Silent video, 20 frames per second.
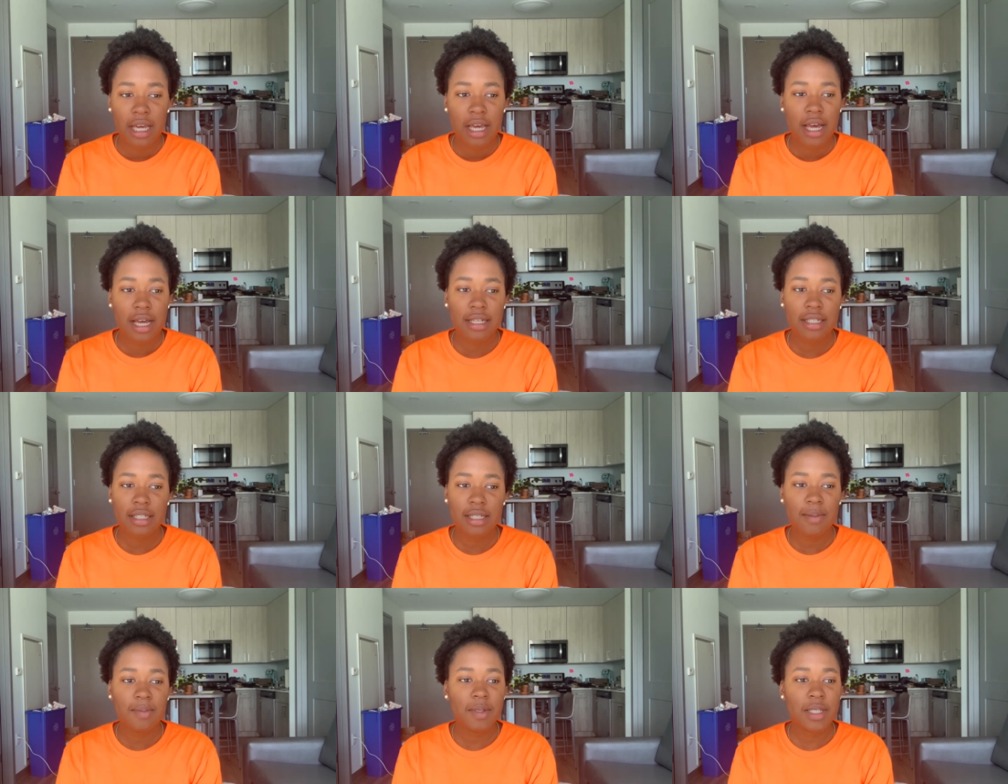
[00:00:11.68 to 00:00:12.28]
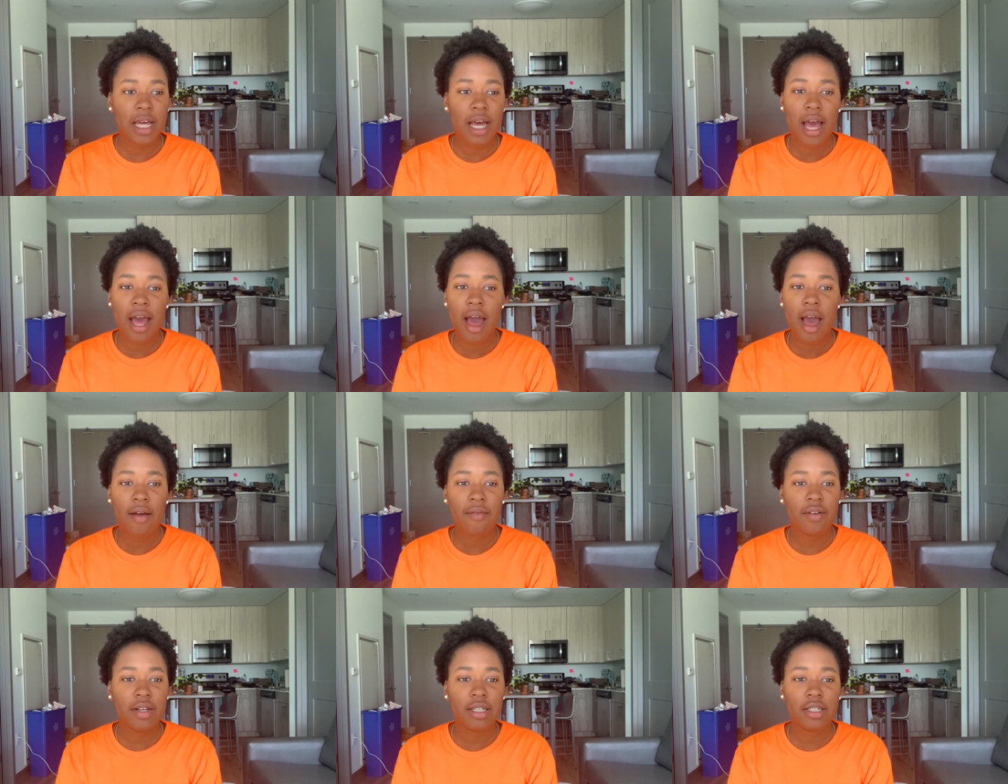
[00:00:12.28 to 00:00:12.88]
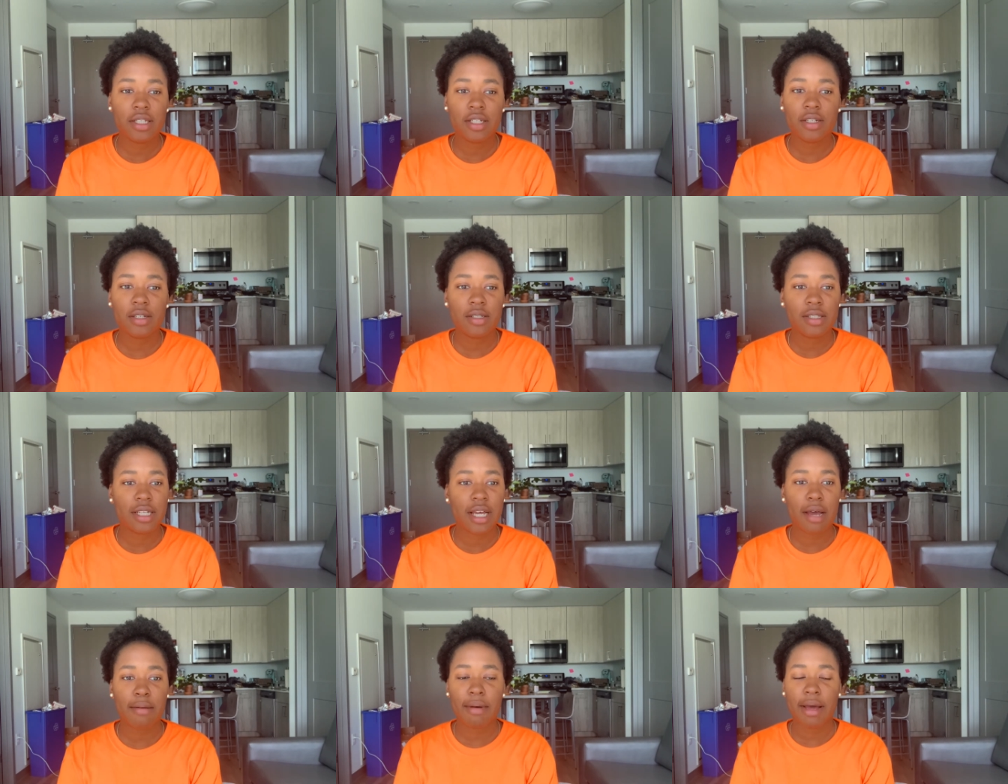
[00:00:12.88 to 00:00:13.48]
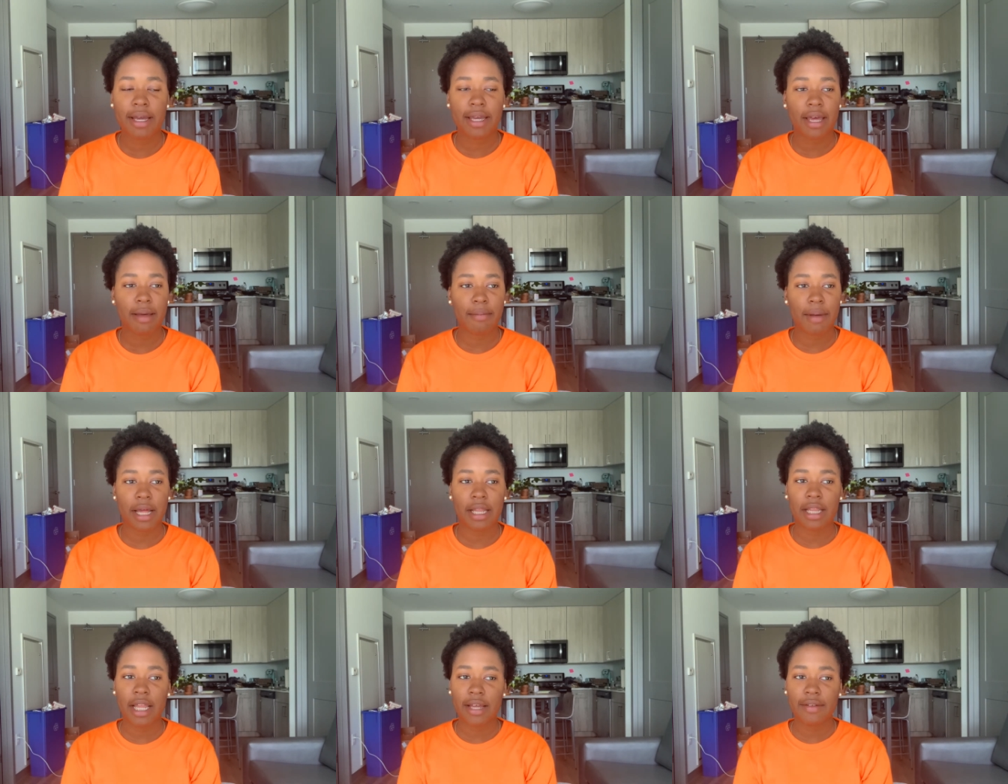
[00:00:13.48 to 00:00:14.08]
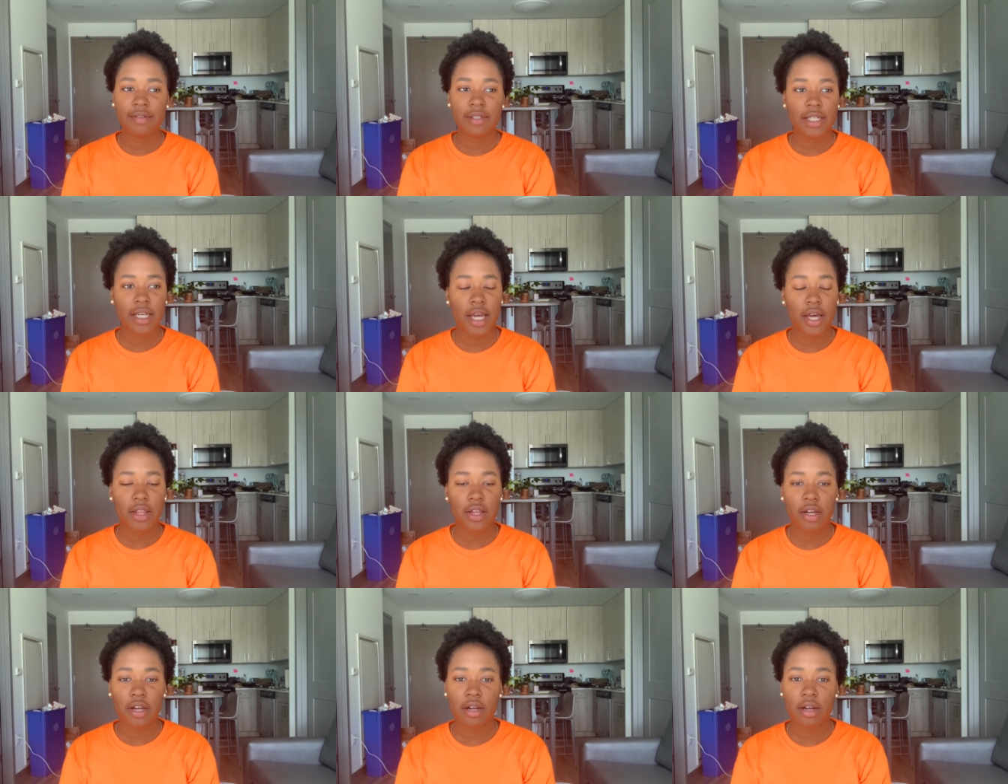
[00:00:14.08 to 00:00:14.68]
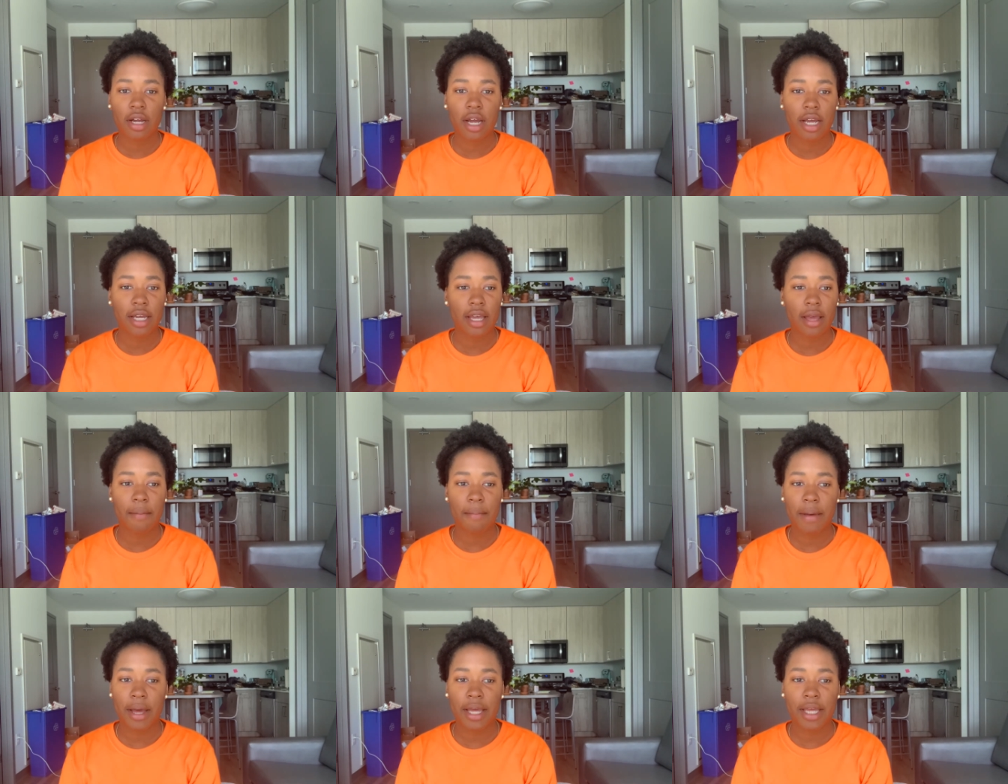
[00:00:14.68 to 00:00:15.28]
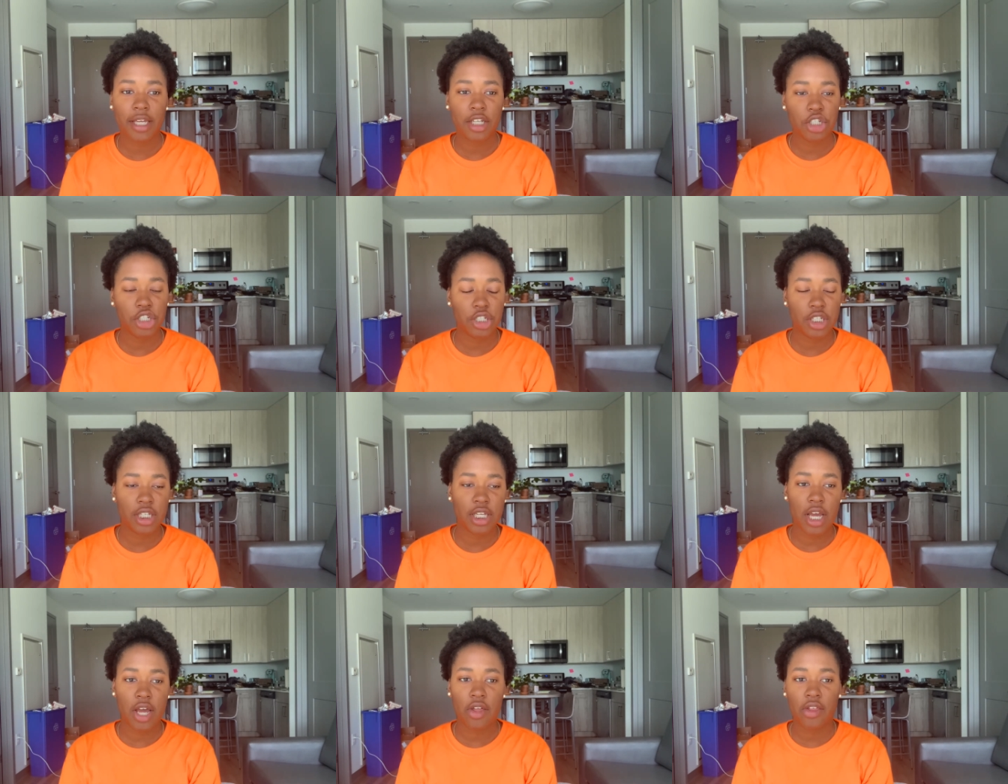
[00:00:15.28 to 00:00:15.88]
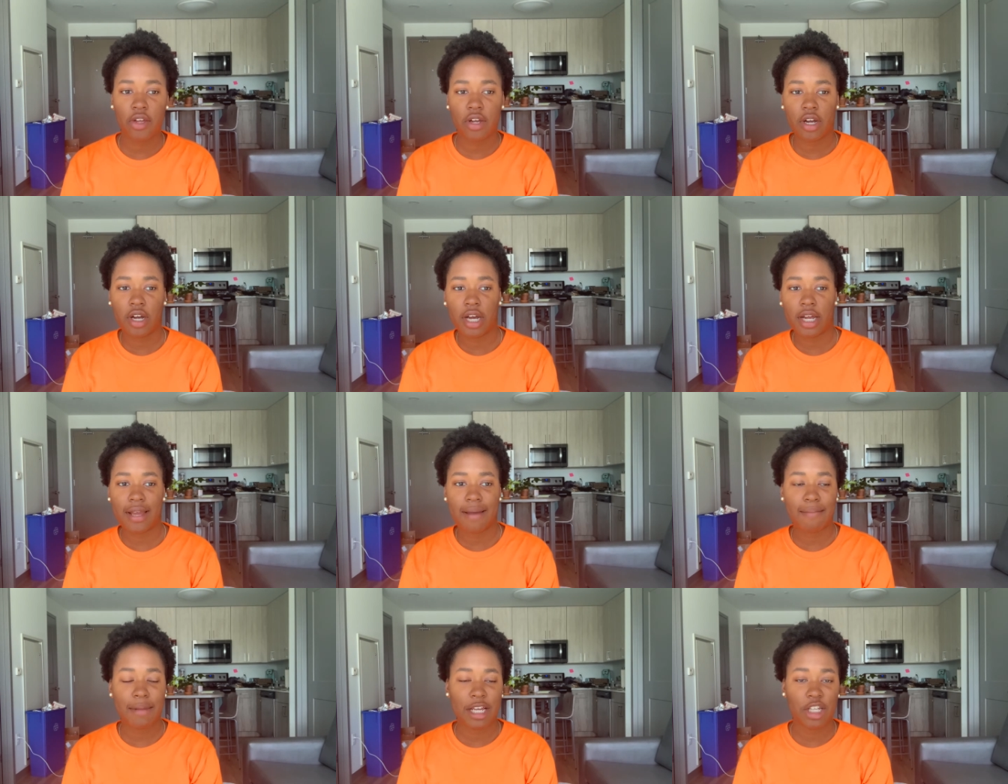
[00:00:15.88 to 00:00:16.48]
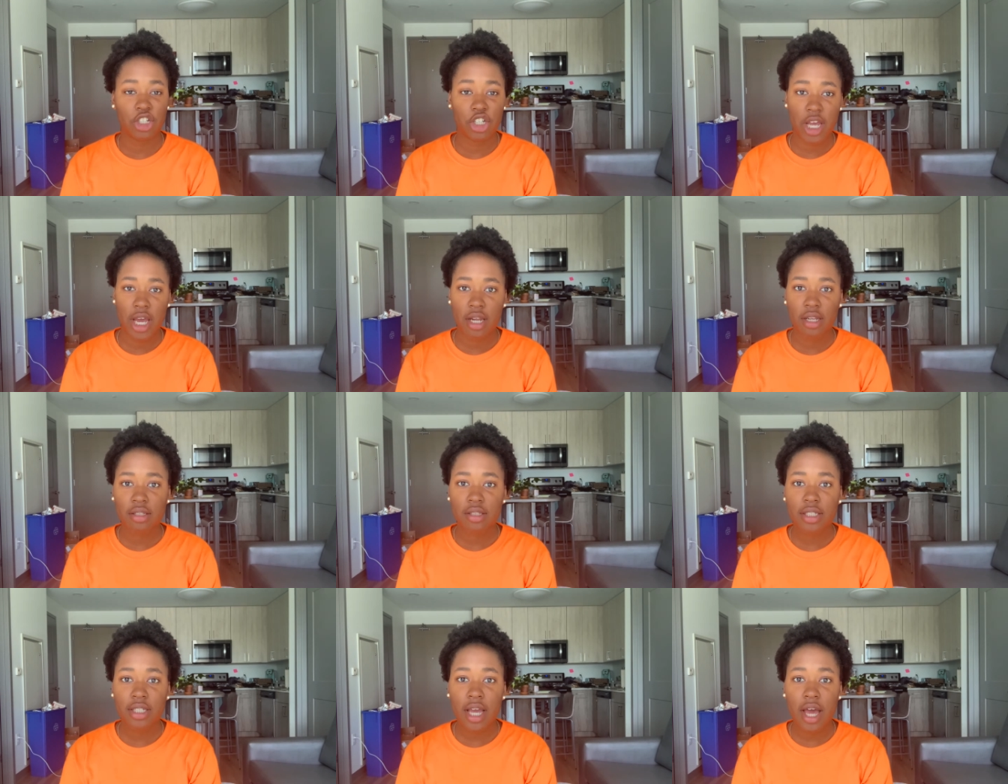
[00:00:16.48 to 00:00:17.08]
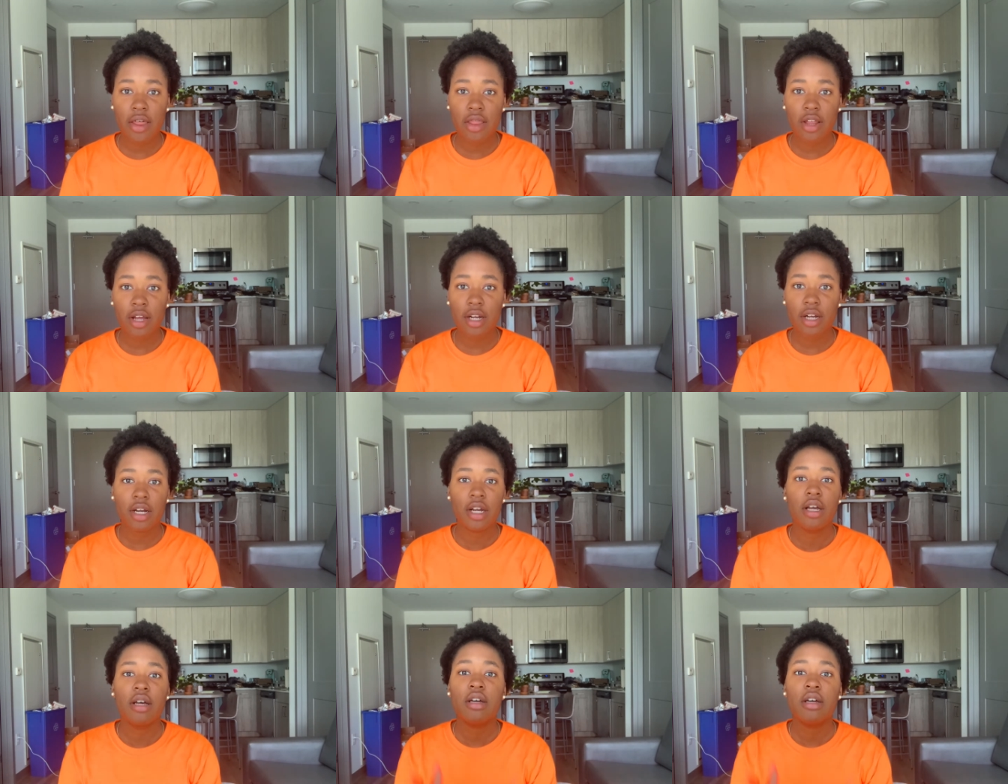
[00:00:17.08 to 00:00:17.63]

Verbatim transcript: it seems that every single time I get my life together, I get my ish together, I get my channel together,